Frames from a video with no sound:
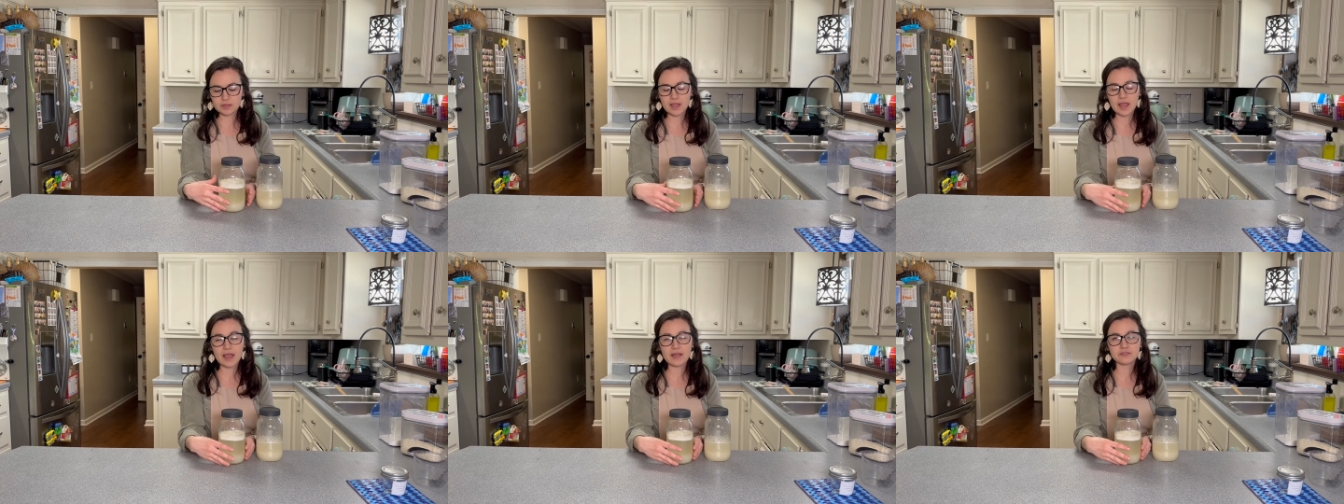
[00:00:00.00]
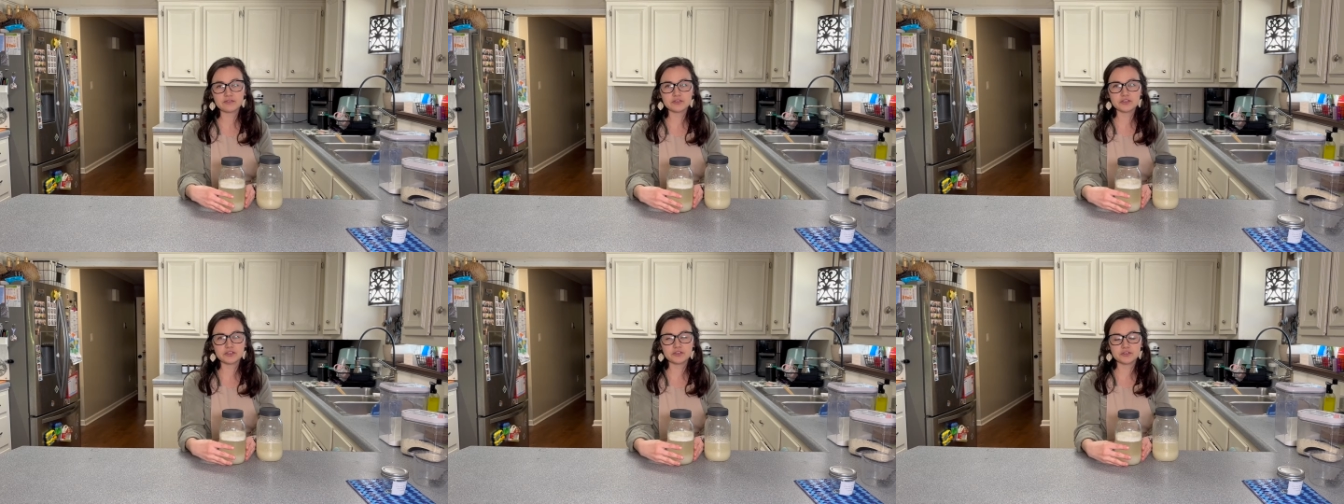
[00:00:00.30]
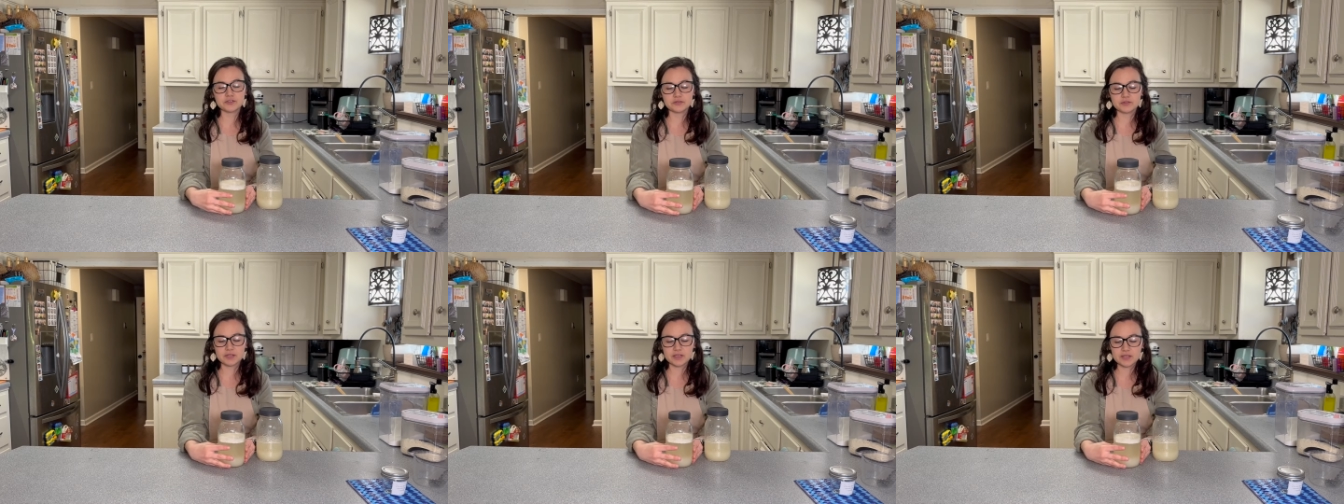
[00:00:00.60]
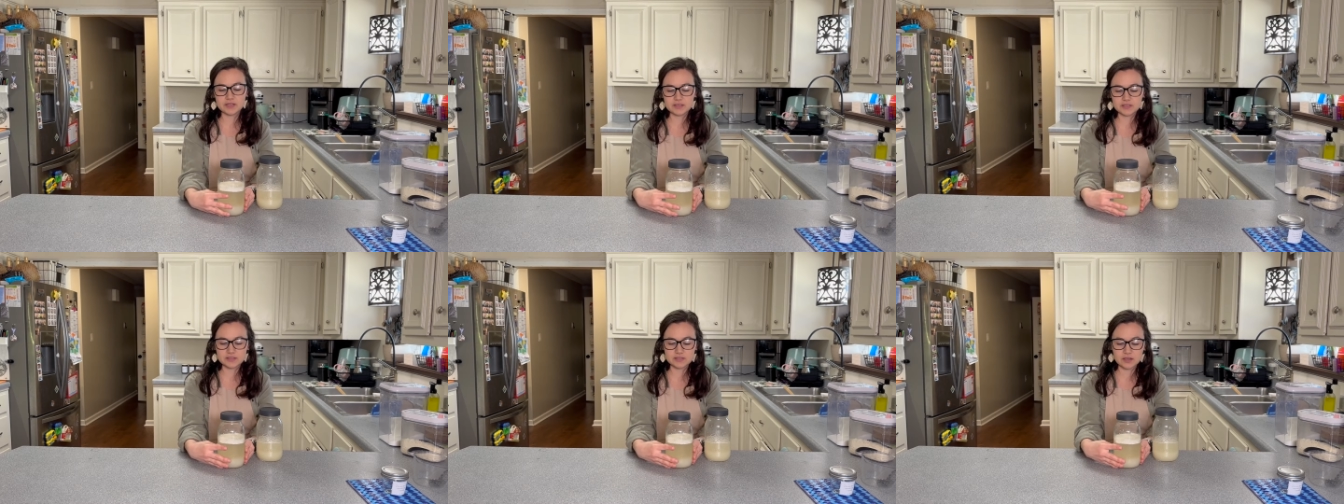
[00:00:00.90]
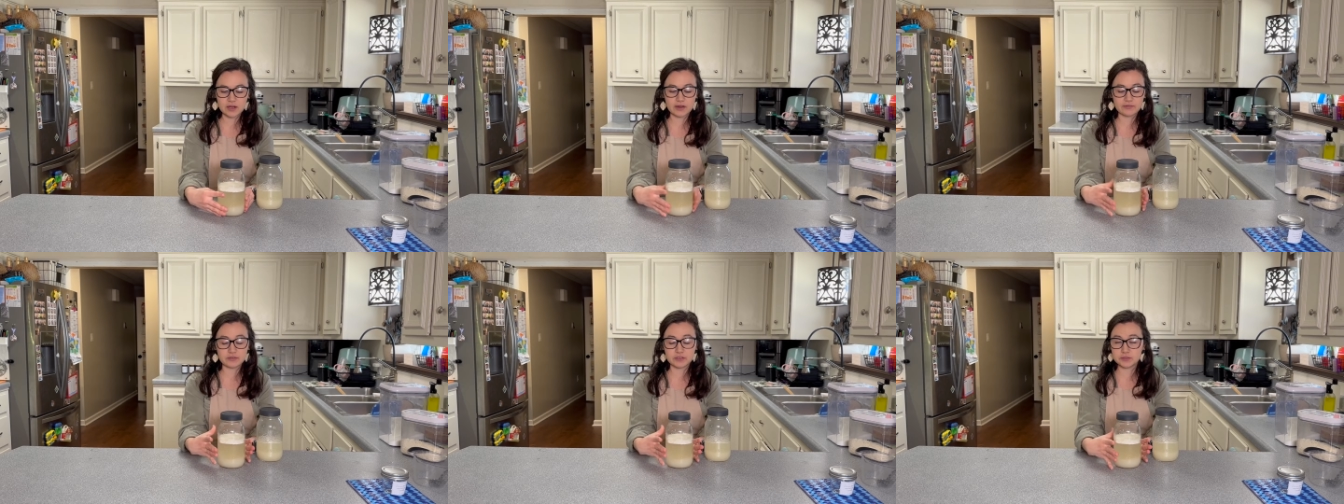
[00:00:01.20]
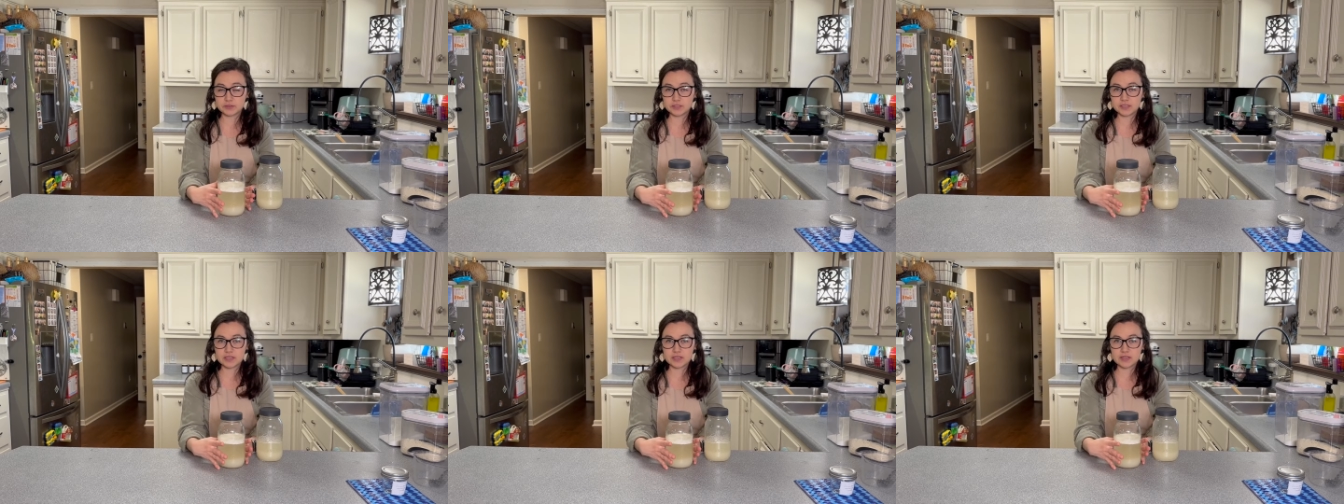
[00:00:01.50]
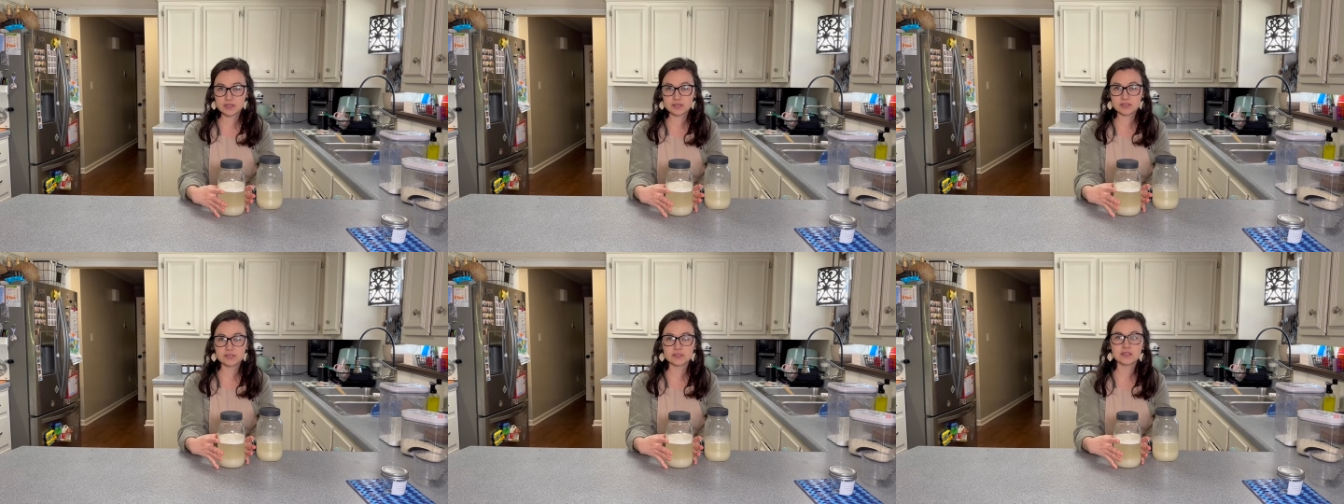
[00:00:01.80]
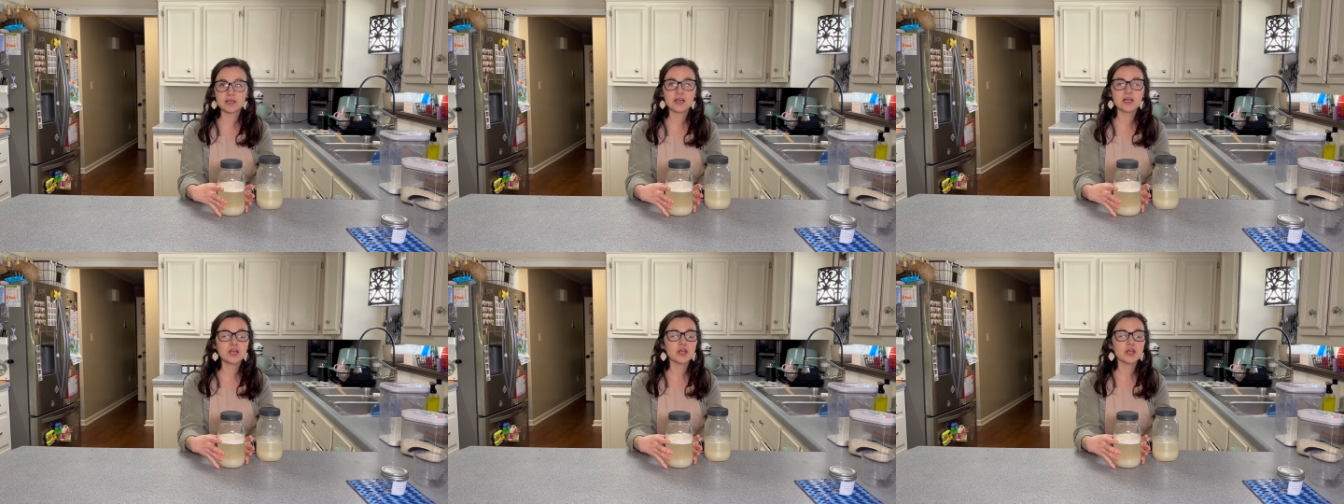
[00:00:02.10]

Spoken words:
After you do this, after you see this,